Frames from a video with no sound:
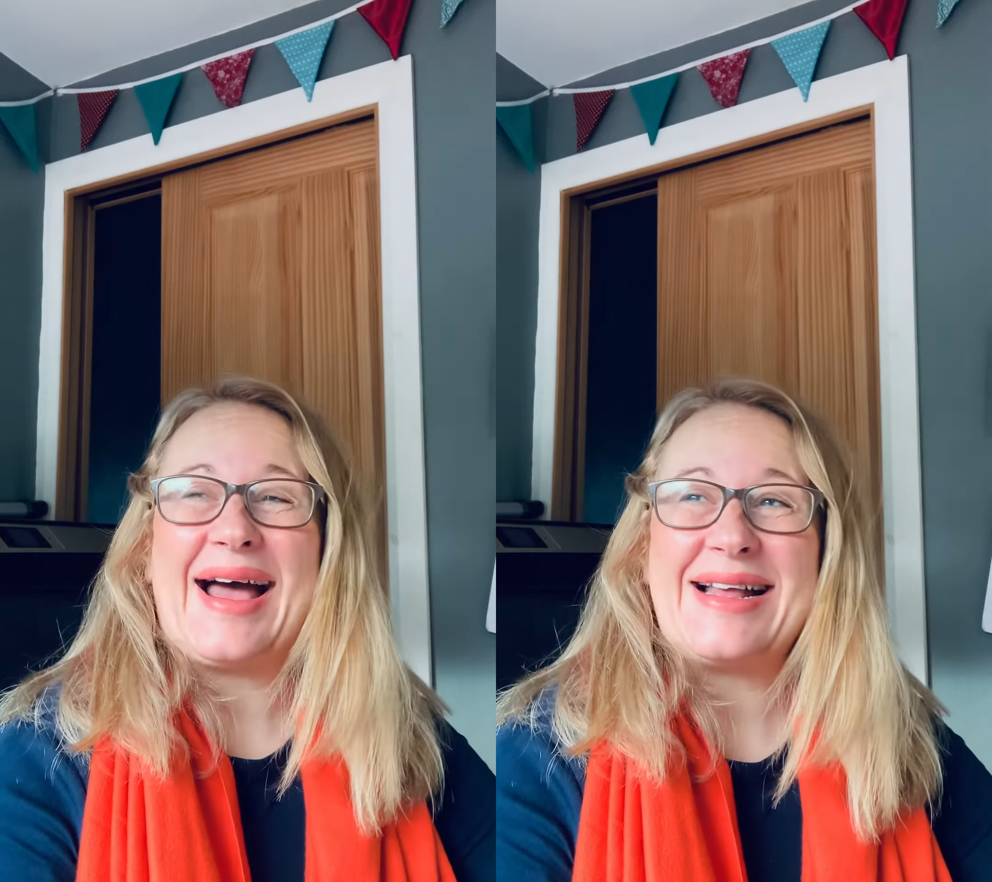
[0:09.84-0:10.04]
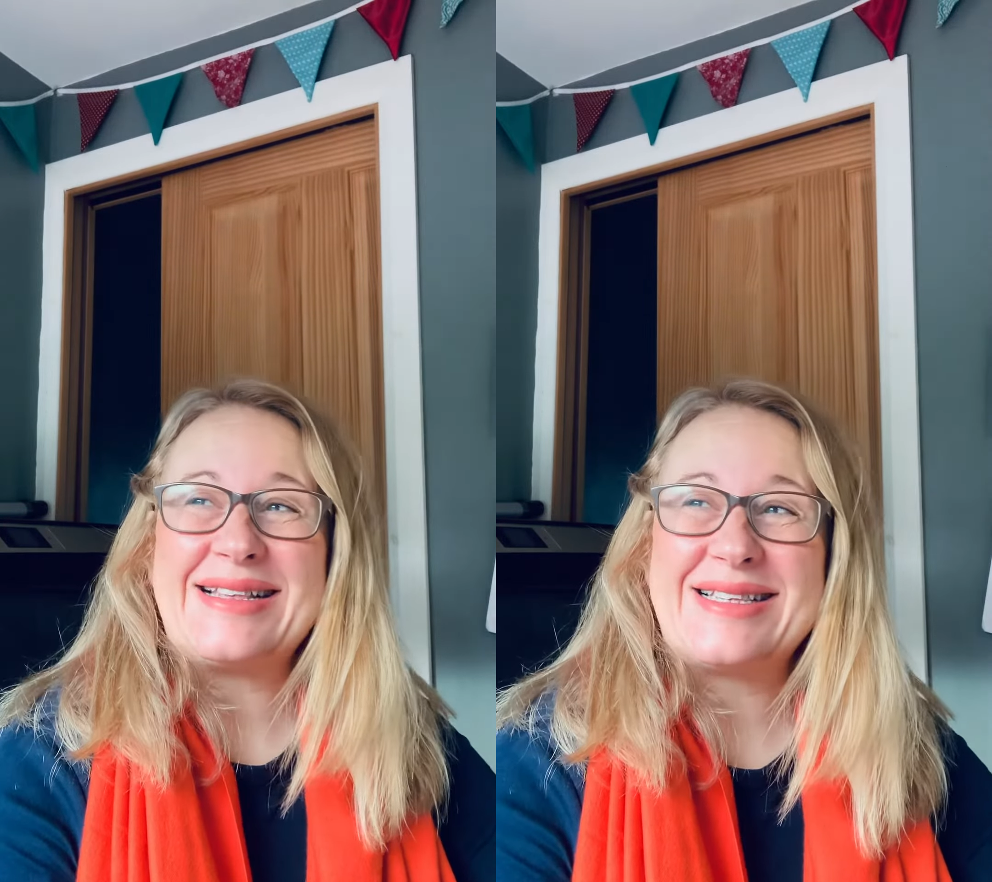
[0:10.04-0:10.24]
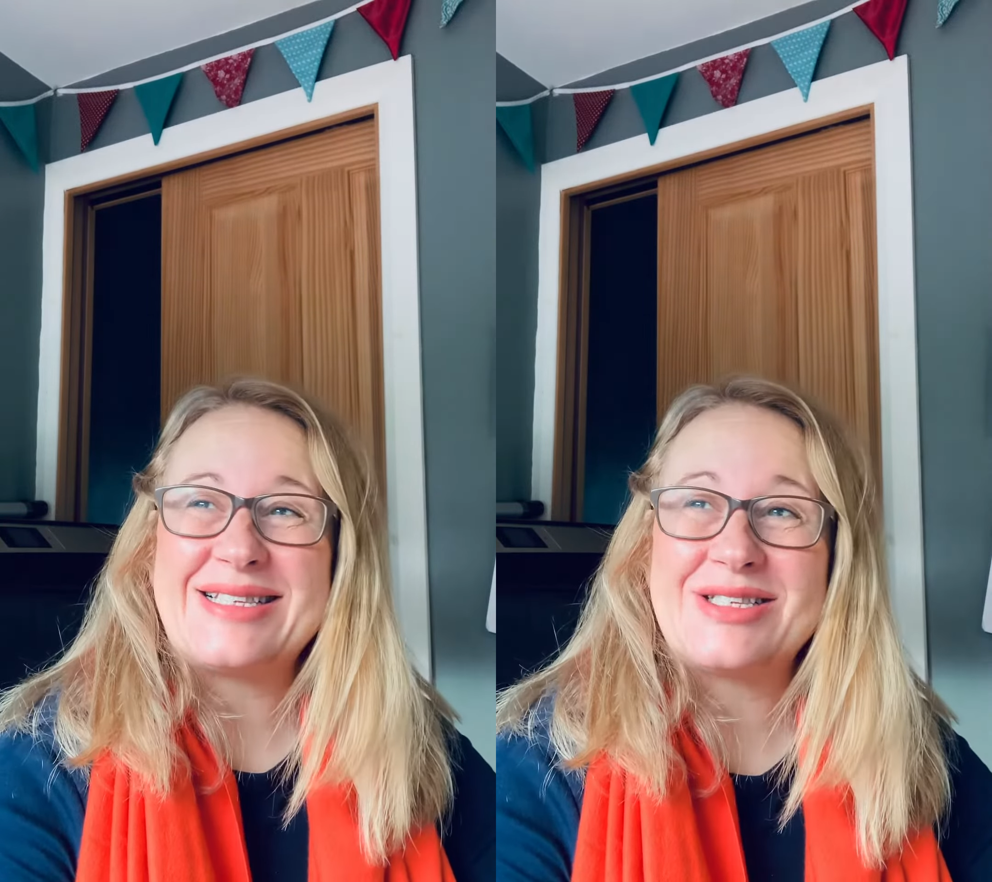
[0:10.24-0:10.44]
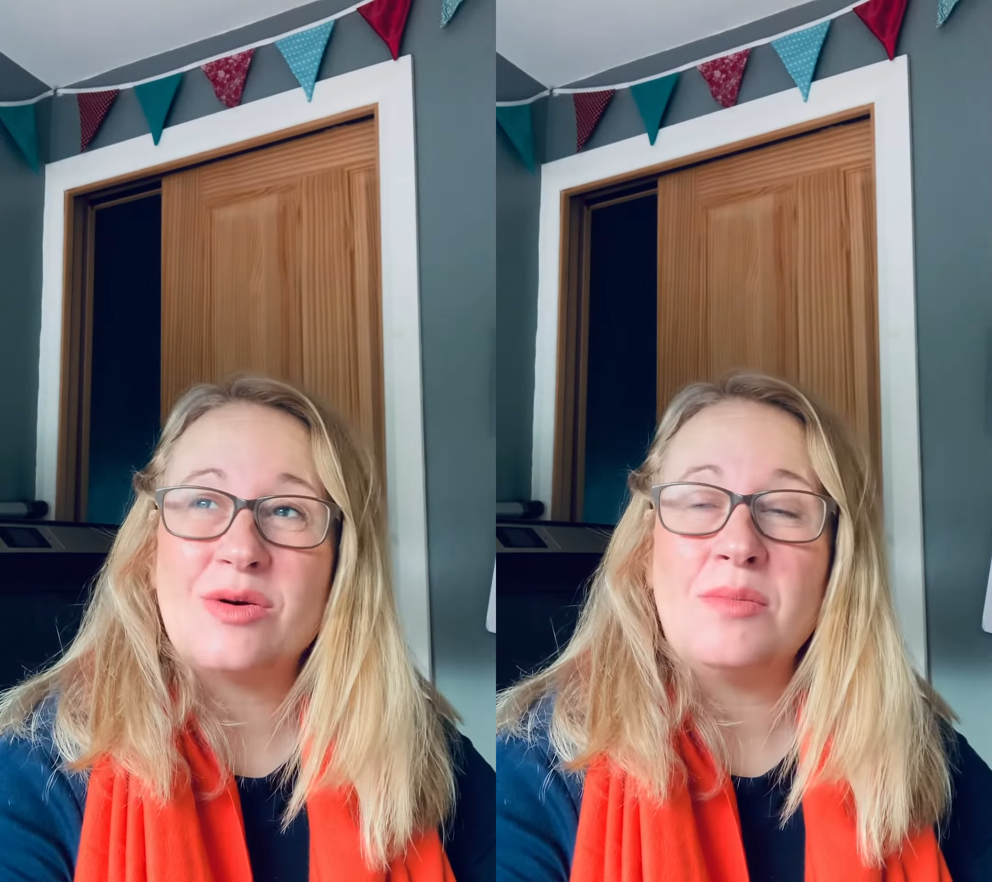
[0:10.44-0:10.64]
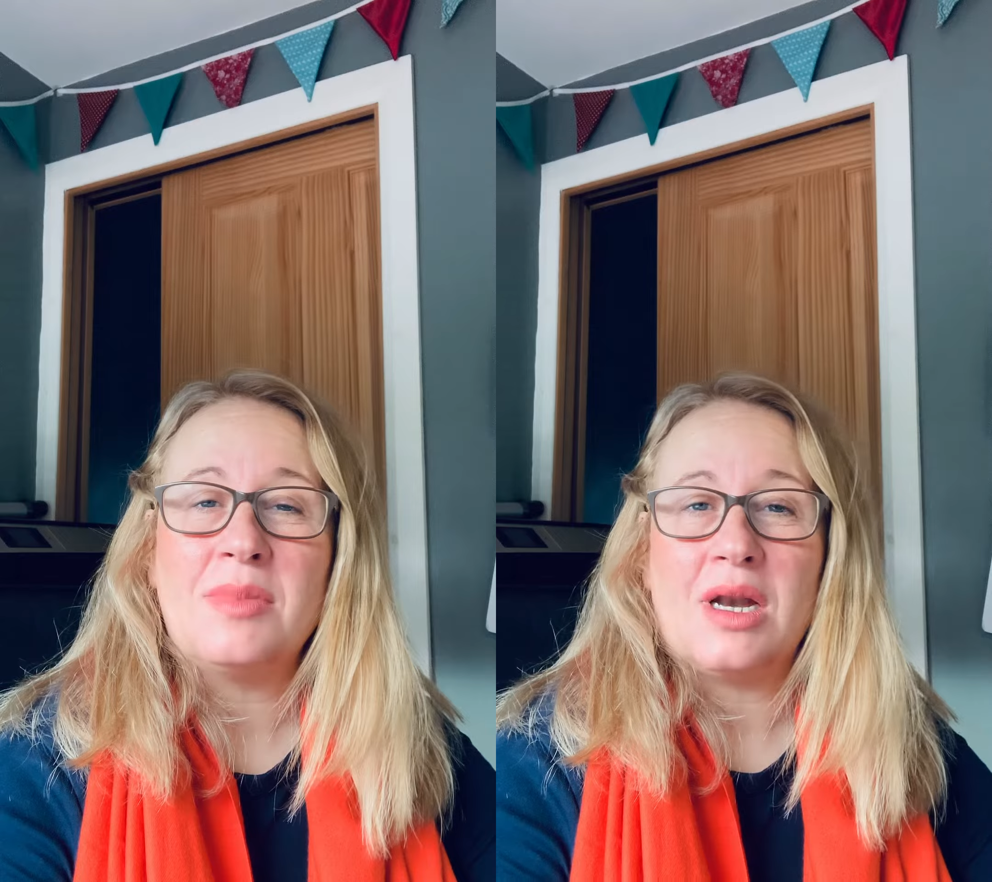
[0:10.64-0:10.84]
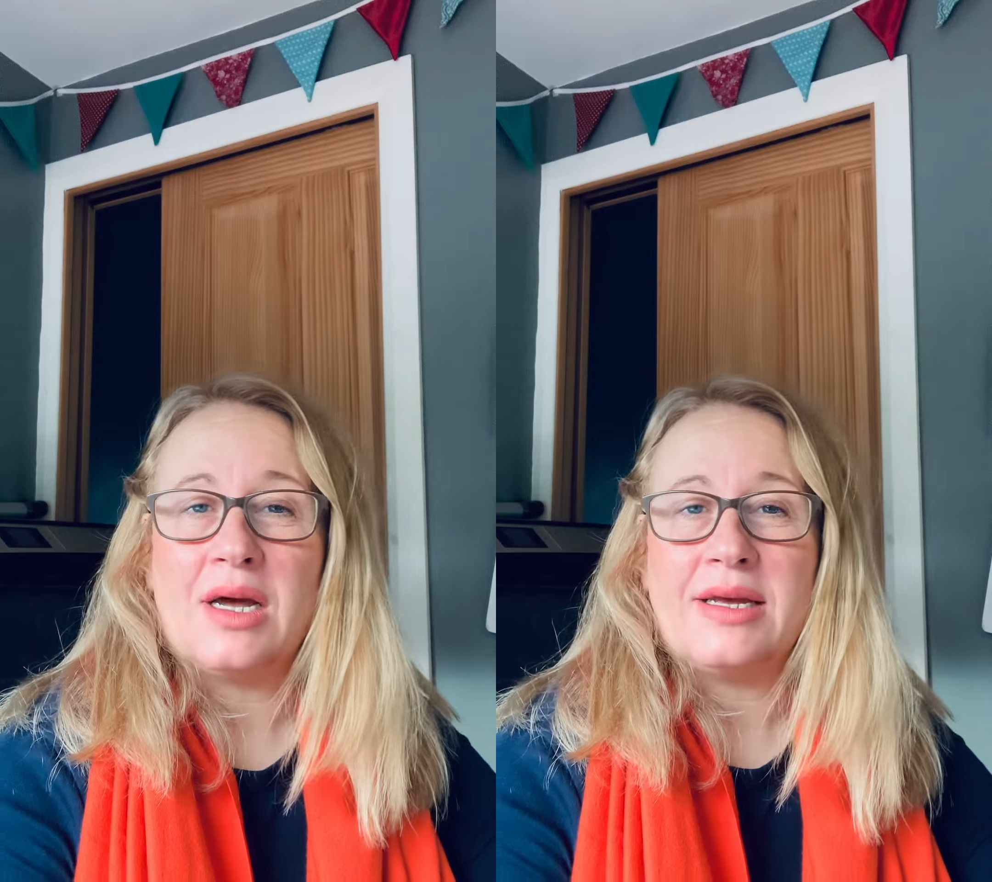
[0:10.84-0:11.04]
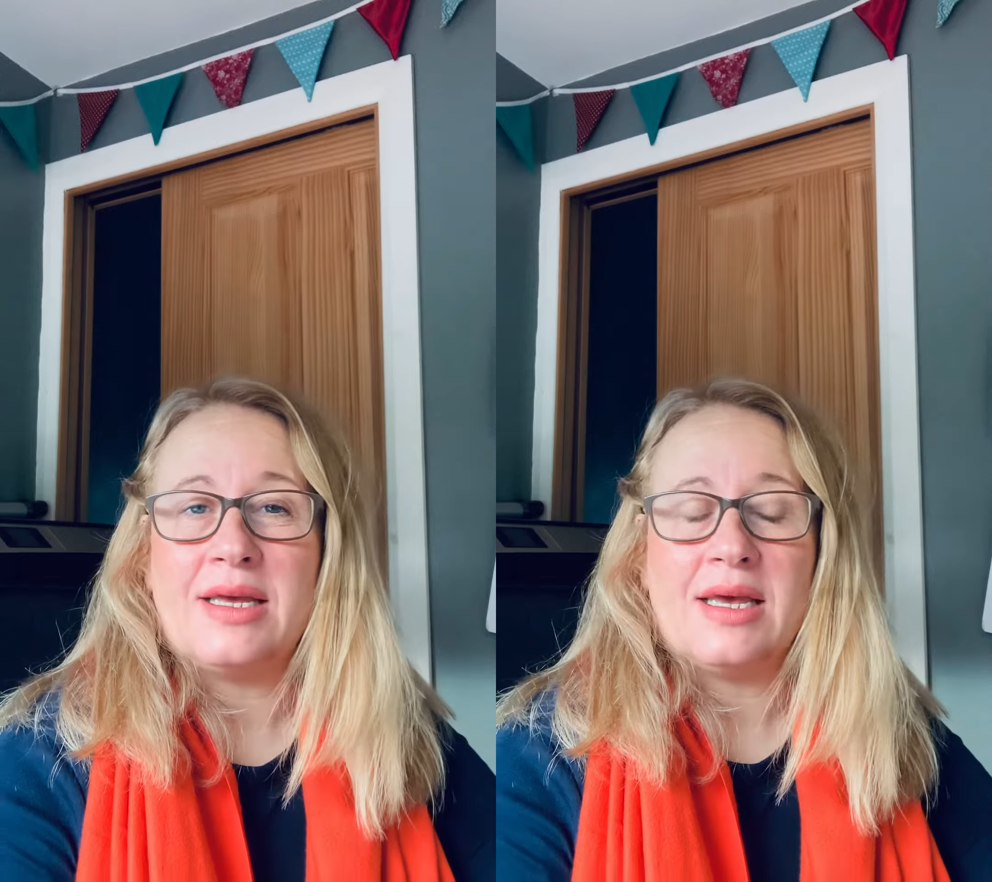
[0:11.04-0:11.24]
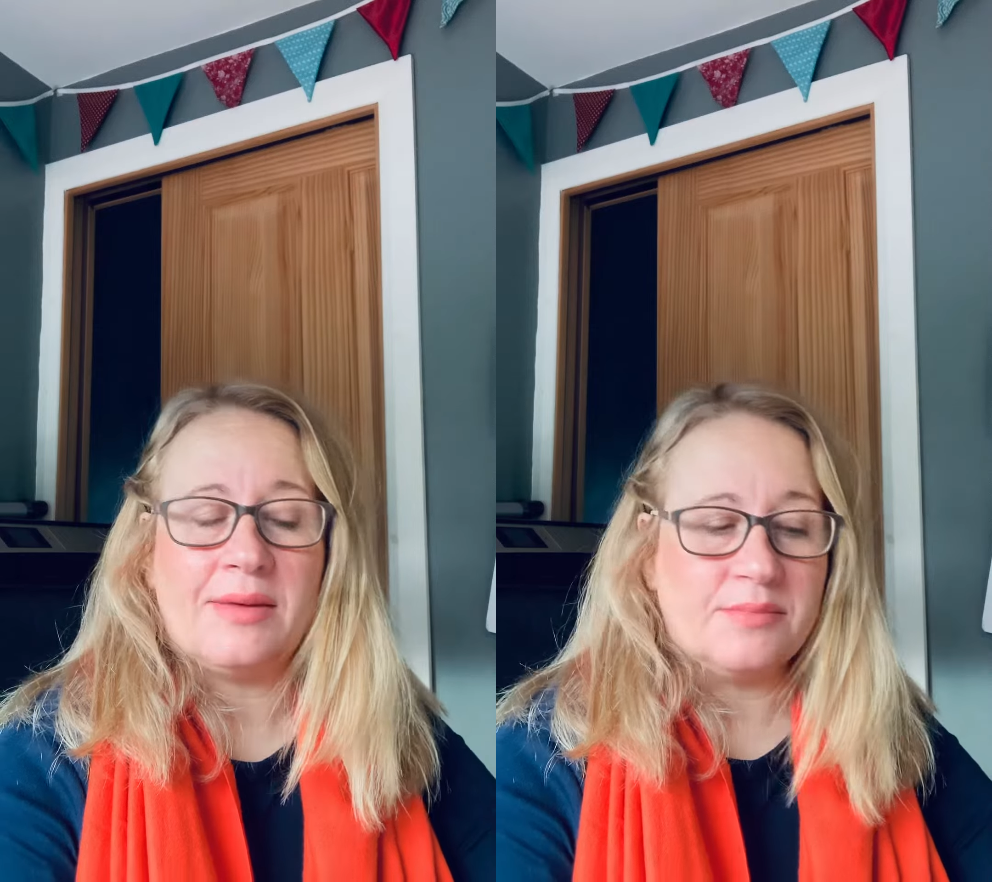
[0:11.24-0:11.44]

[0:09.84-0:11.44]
Some like it,